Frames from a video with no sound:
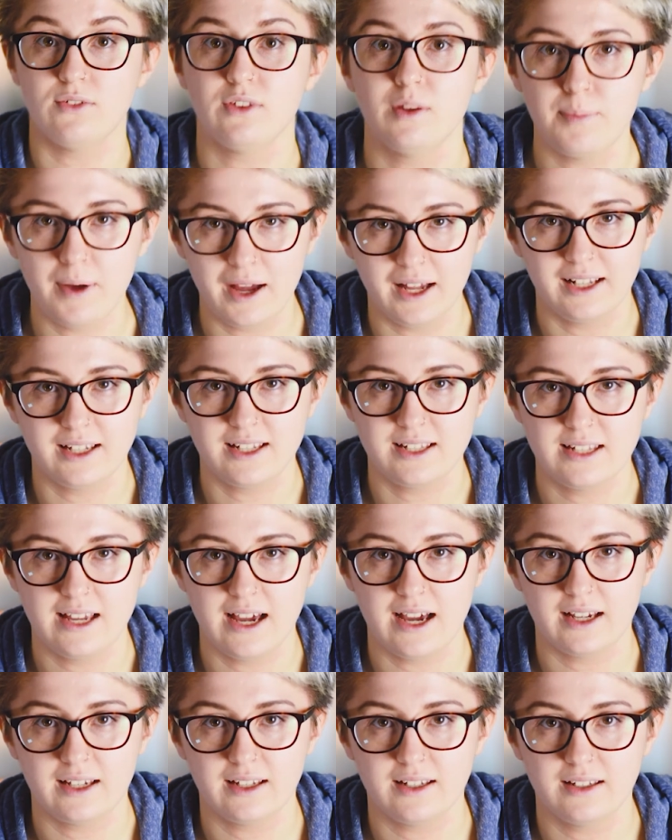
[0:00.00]
of the panic
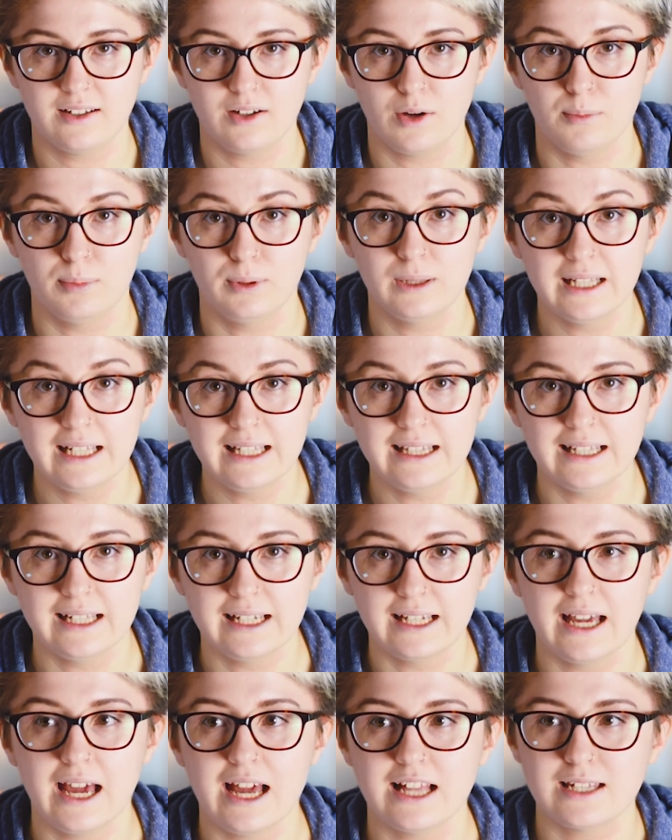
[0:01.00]
attack
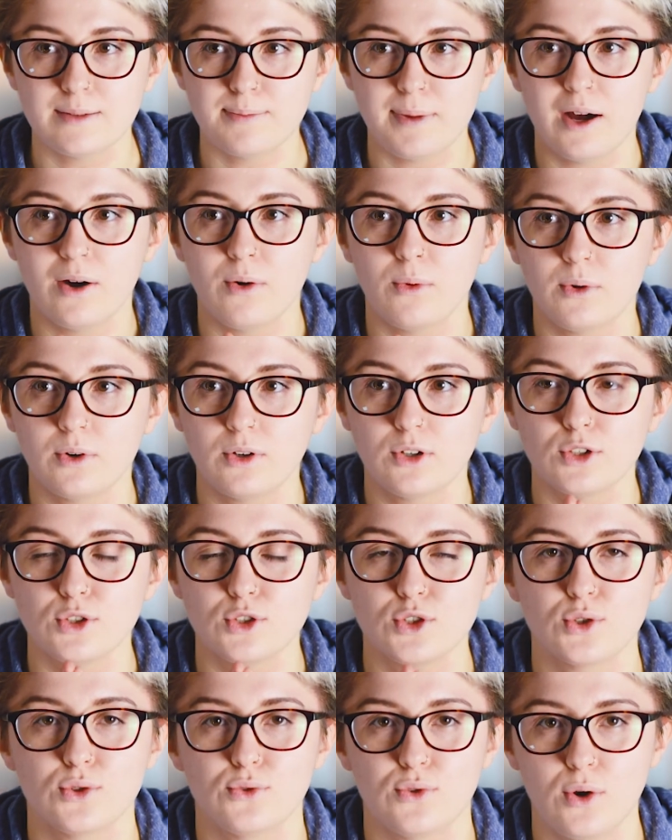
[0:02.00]
completely. It's about
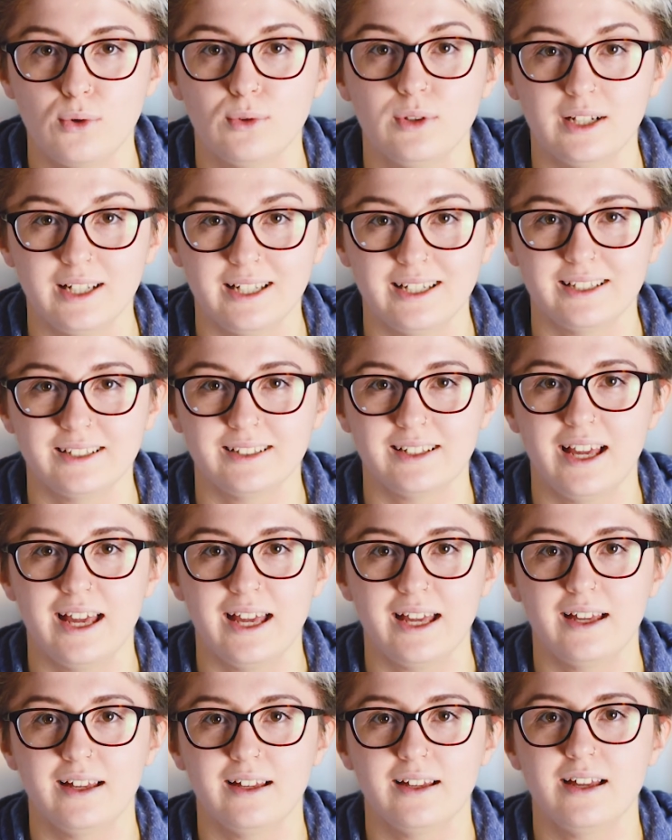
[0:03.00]
controlling
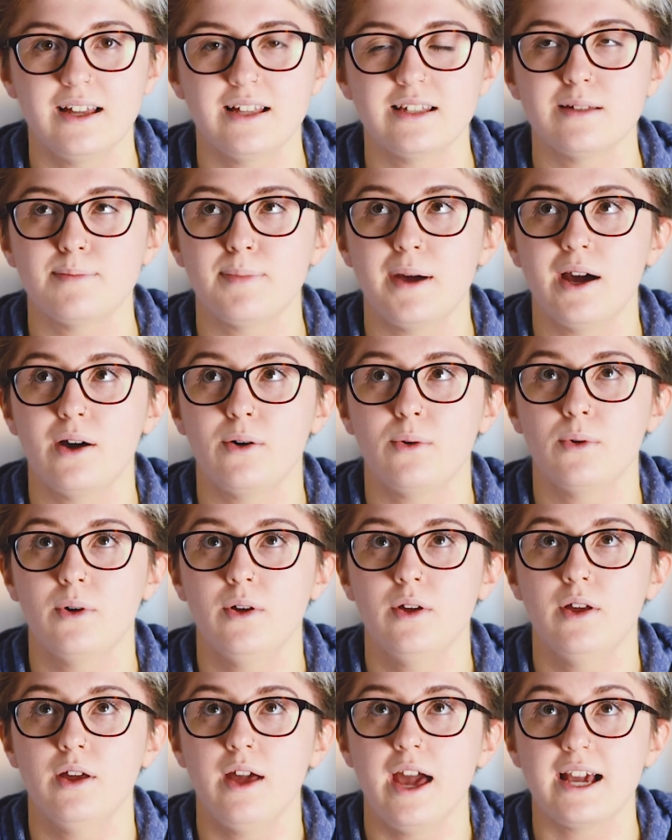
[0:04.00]
it. It's about
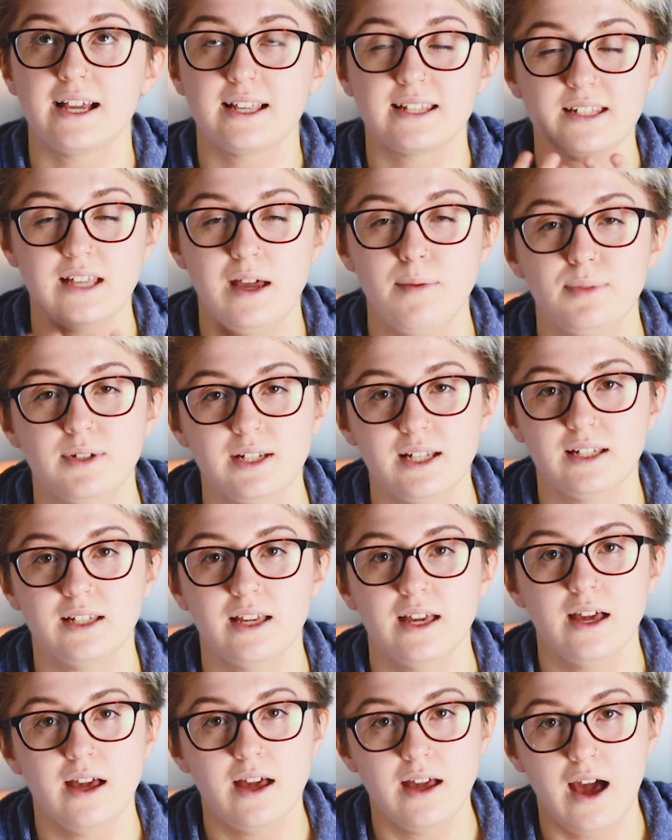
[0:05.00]

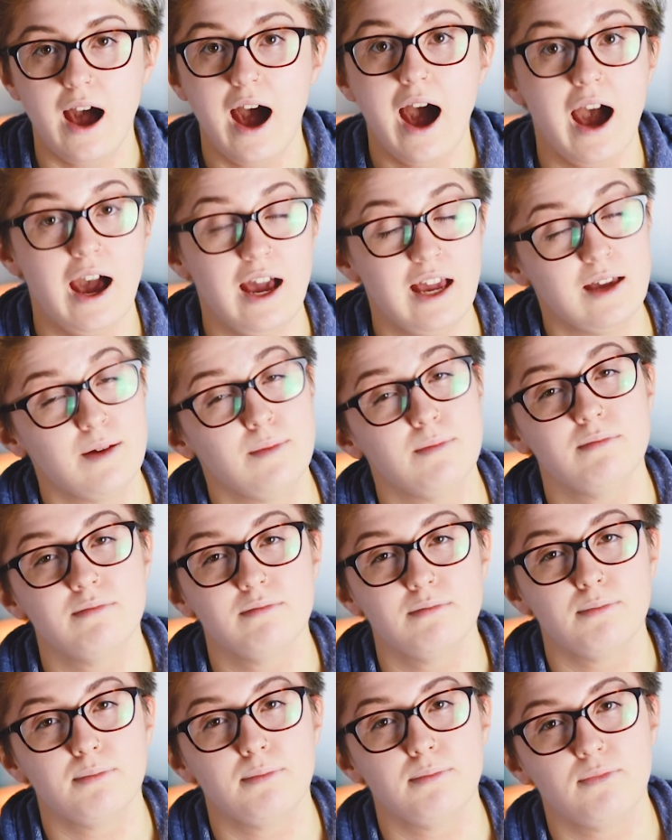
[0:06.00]
accepting I
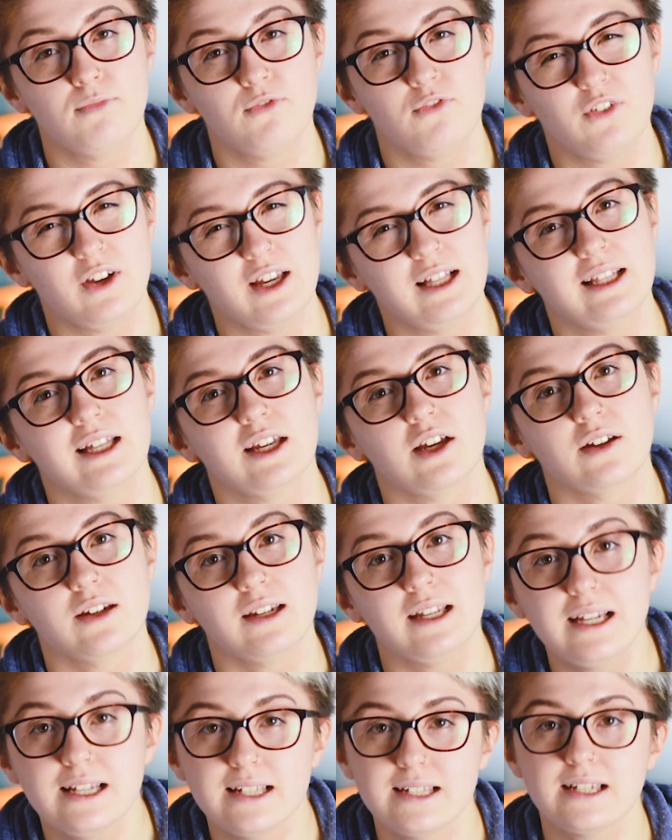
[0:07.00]
am feeling
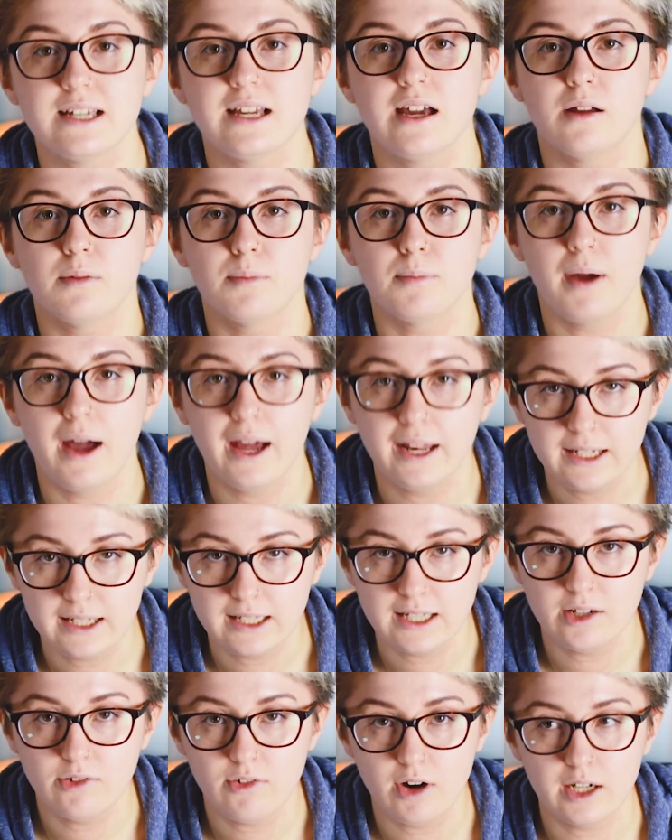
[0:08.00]
uneasy and
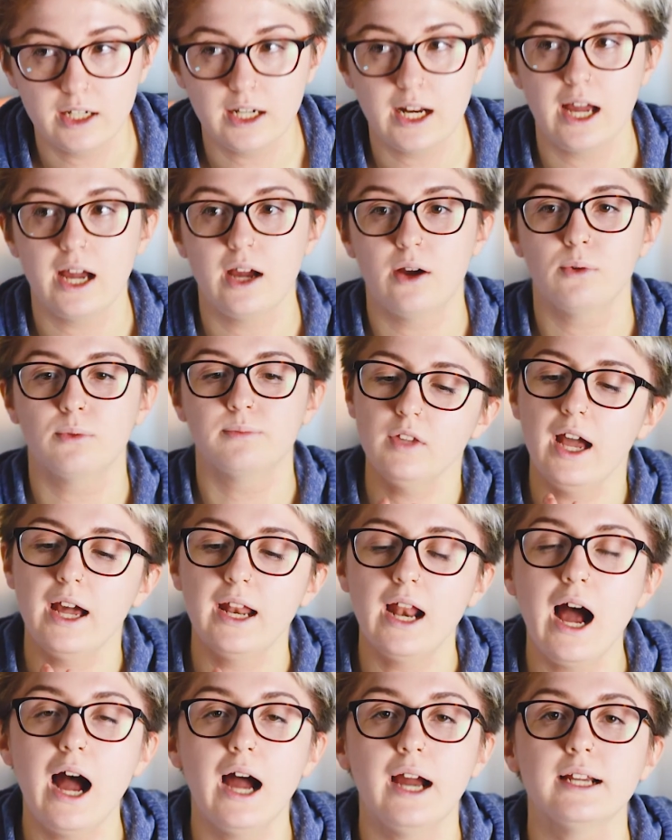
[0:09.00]
panicky right now
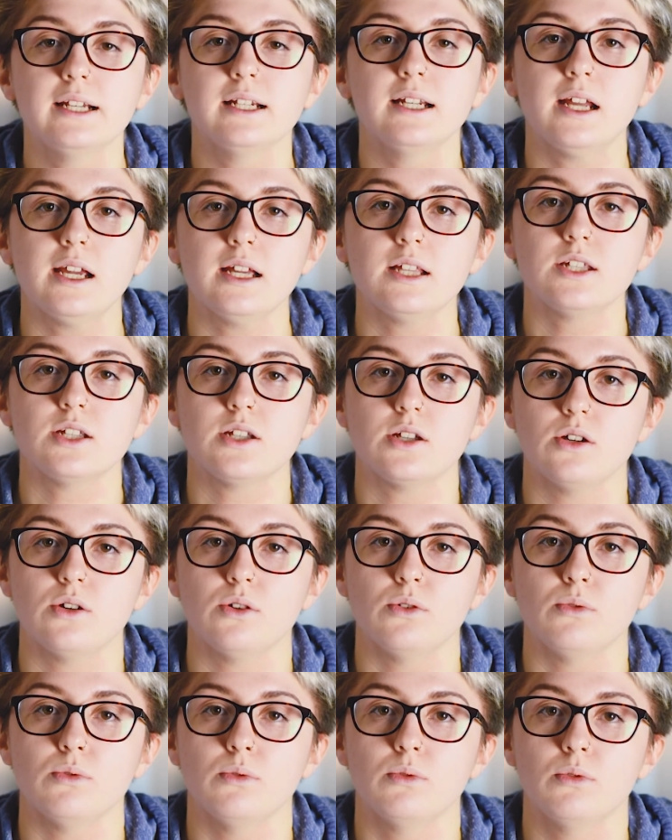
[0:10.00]
and I need
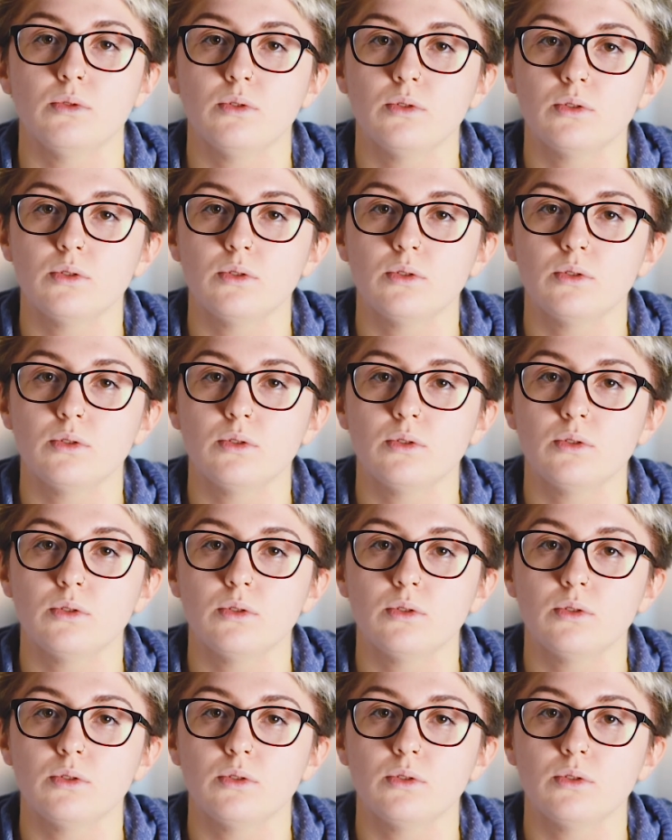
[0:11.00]
to